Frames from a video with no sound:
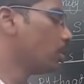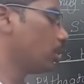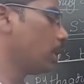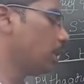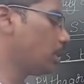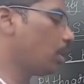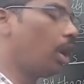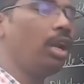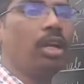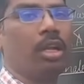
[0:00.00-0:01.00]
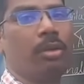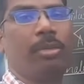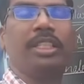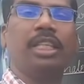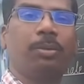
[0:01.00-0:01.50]
So that is called
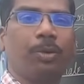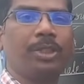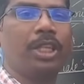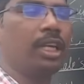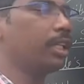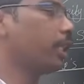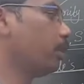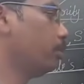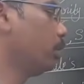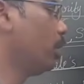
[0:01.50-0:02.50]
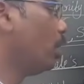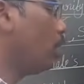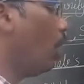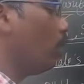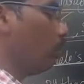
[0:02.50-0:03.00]
basic proportionality theorem.
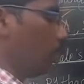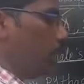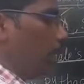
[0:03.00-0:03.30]
Now